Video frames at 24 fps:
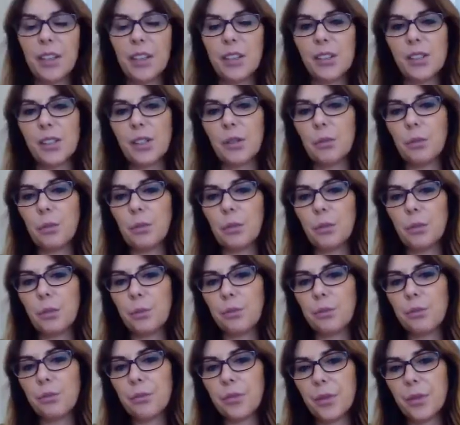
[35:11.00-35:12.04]
so
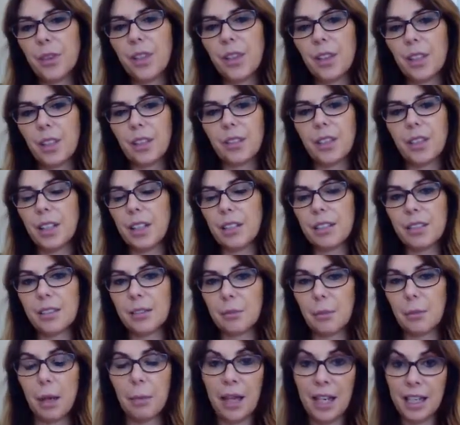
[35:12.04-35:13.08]
that's
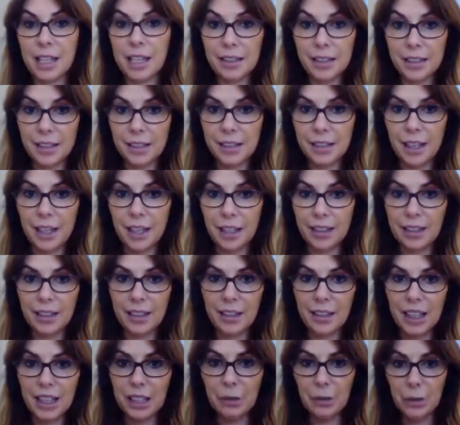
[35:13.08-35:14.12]
amazing, and I
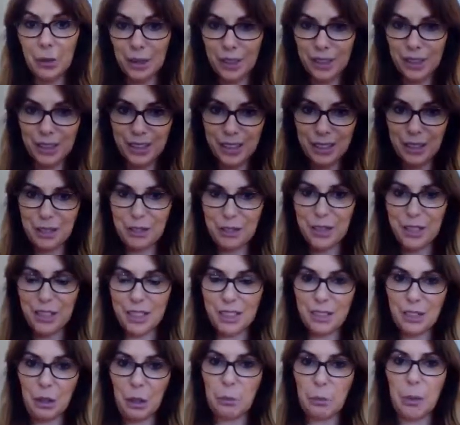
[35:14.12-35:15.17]
think what you're doing, you're
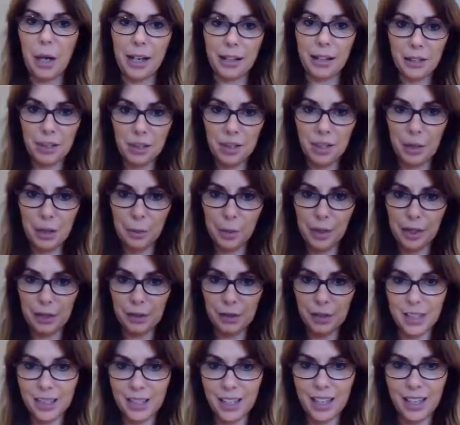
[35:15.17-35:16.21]
so passionate
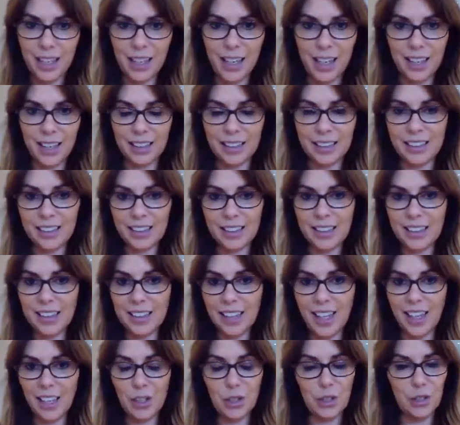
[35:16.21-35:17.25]
about it, and
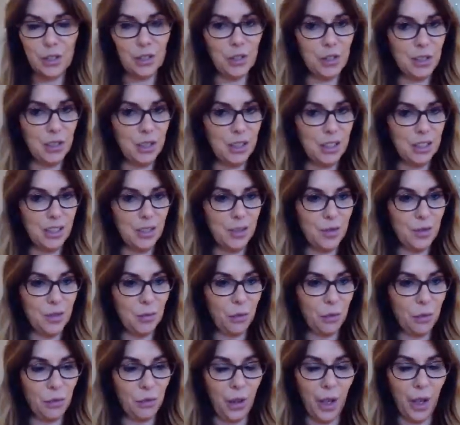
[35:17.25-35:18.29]
I just
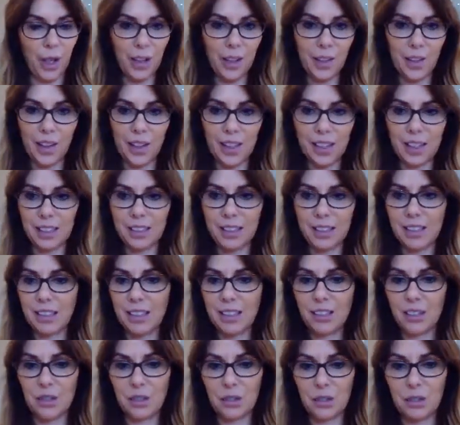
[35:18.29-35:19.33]
feel like
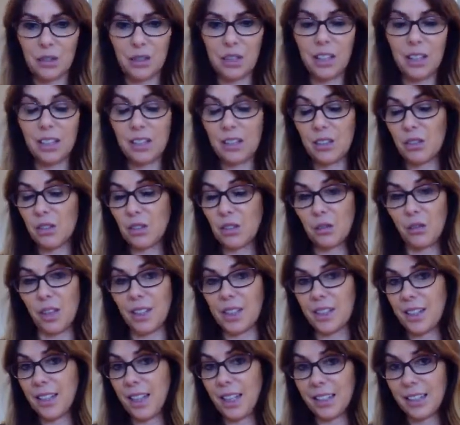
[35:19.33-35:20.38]
it's just
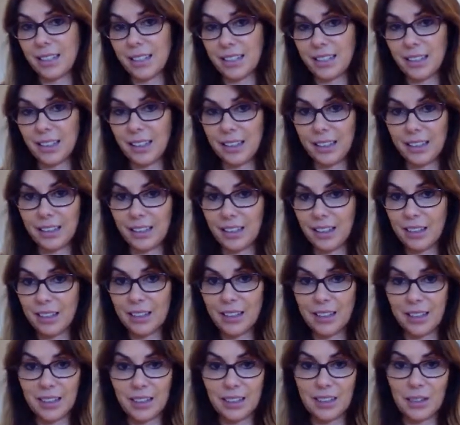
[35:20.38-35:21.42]
fantastic that
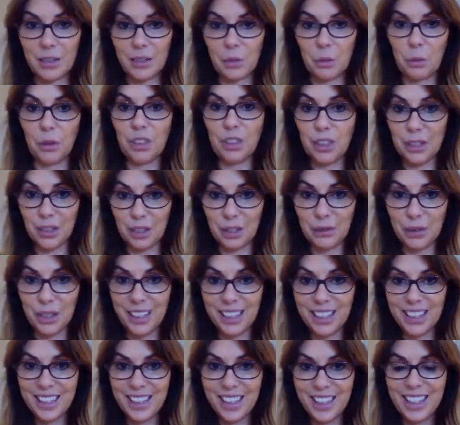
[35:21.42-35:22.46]
this is what you're
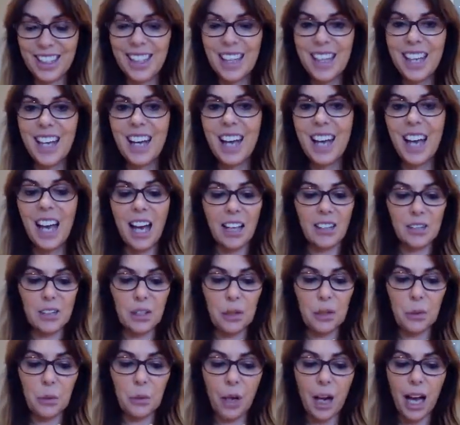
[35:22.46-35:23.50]
doing.
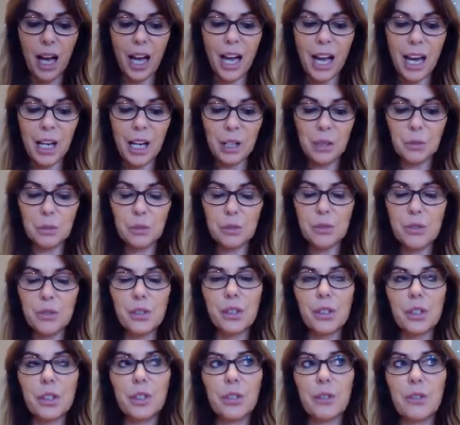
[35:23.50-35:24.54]
So how
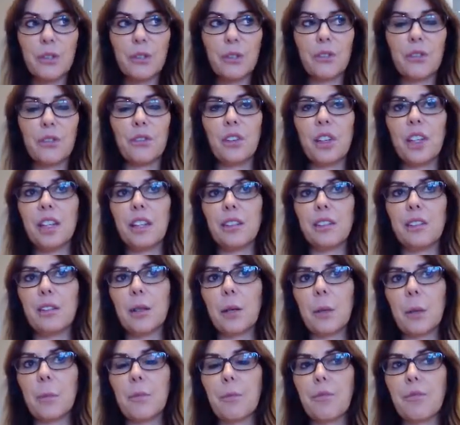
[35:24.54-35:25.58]
do you
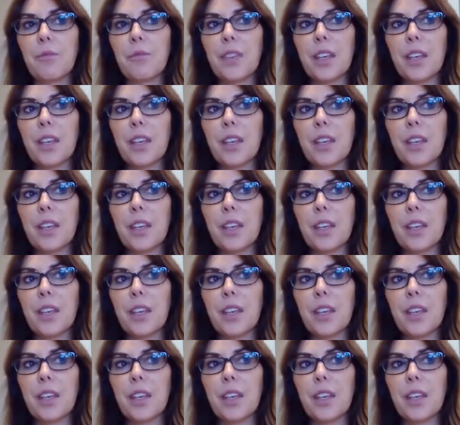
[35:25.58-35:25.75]
feel